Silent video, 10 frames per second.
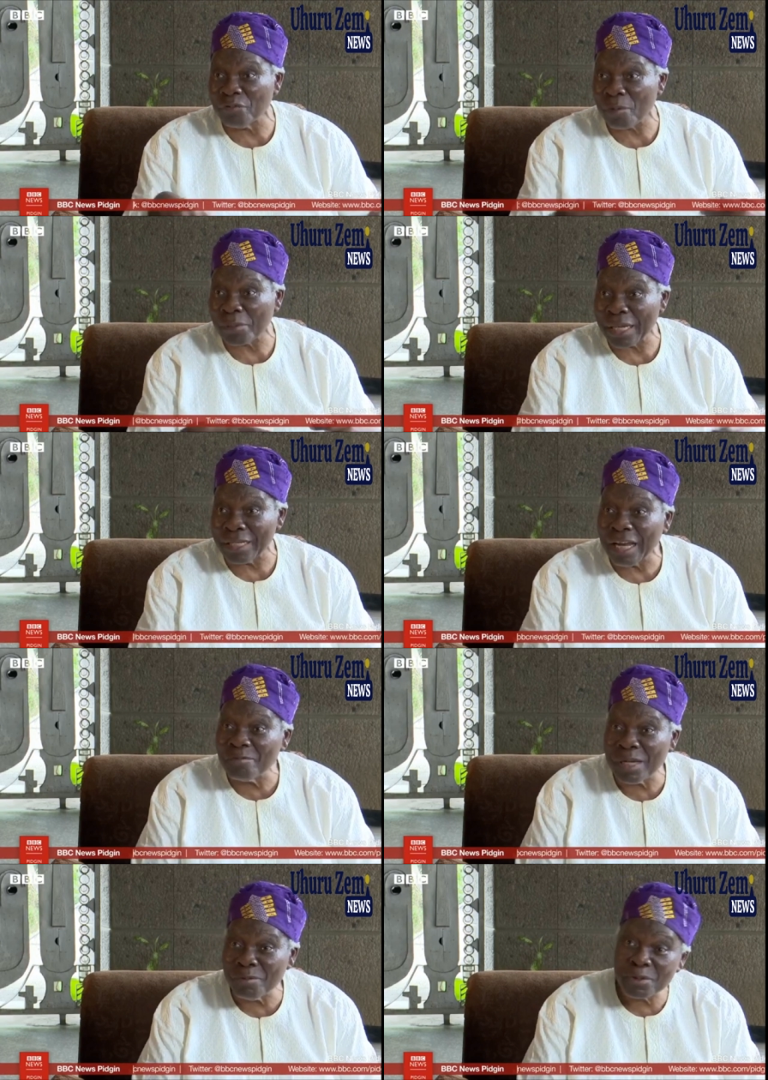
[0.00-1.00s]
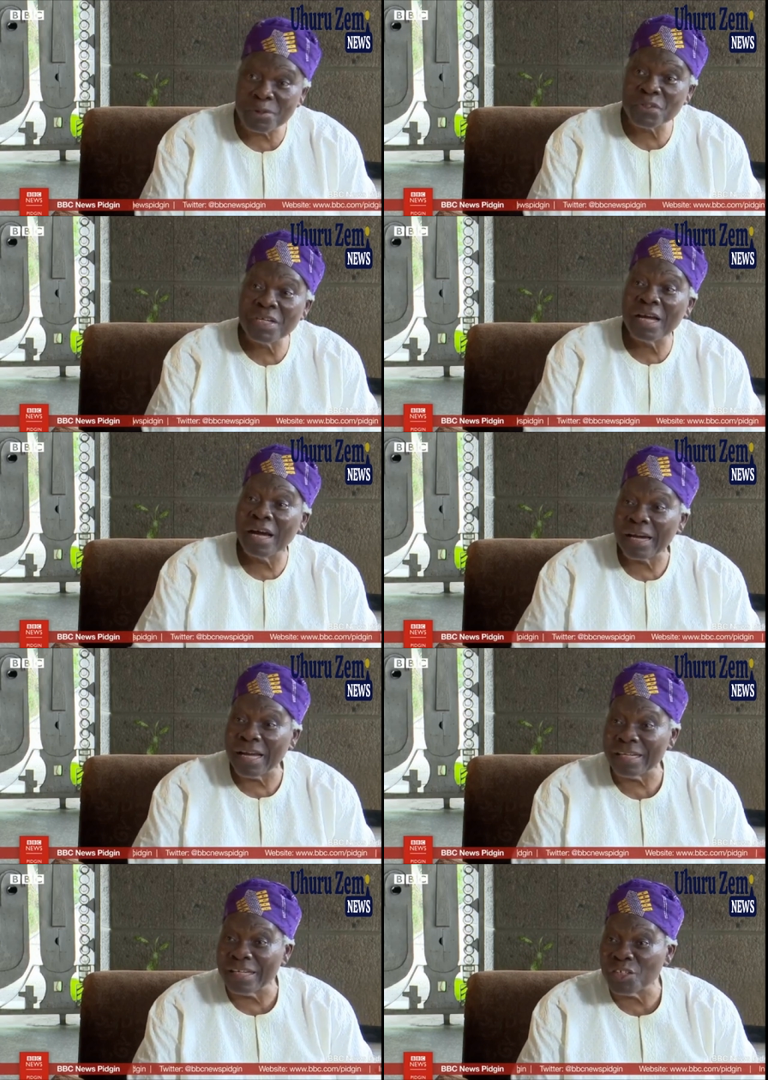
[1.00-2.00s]
from Nigeria, I'll be able to sit down and
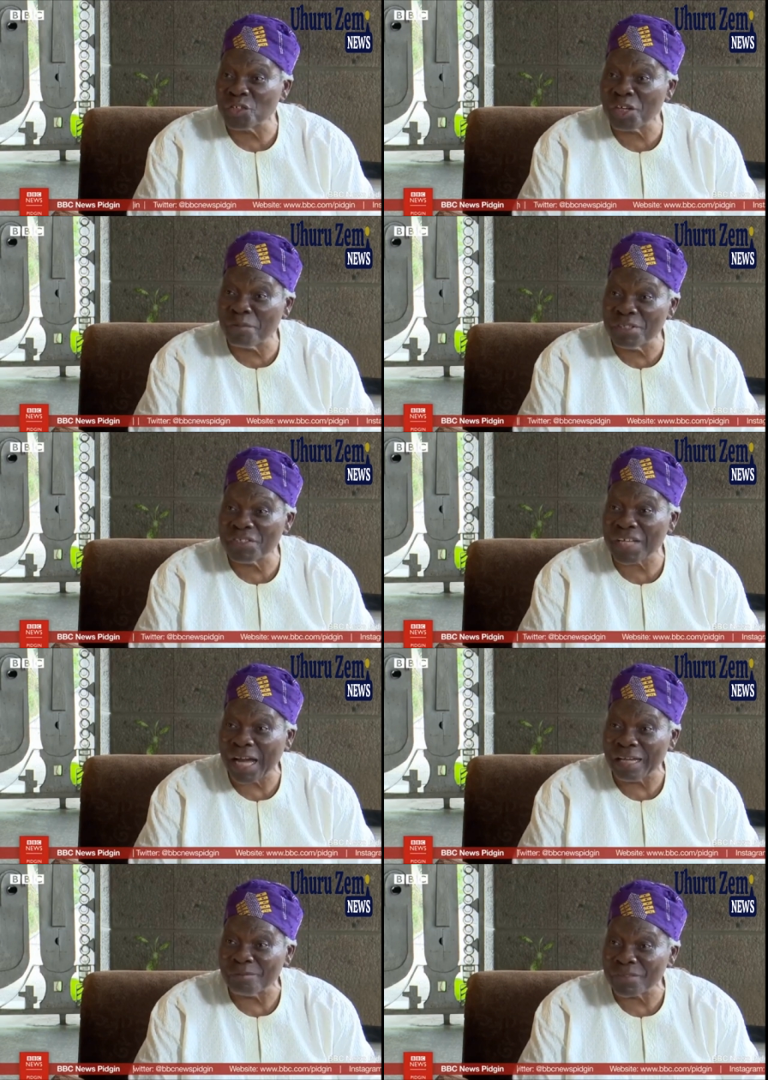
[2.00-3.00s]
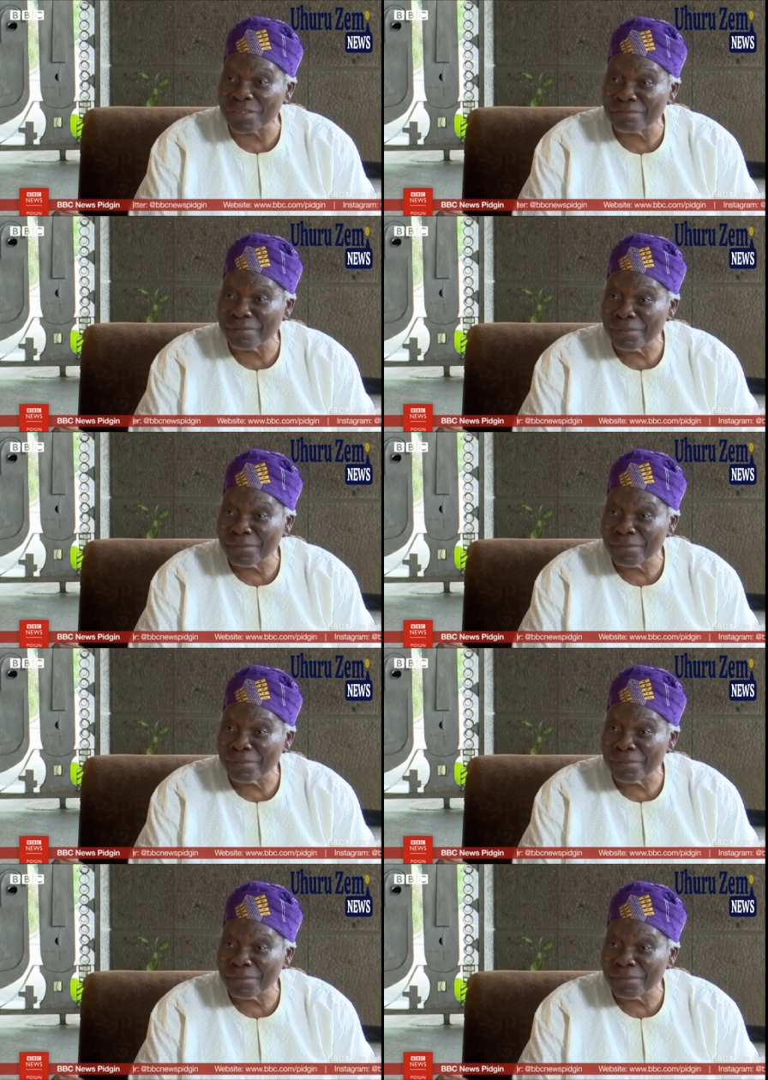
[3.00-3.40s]
write the history of these times.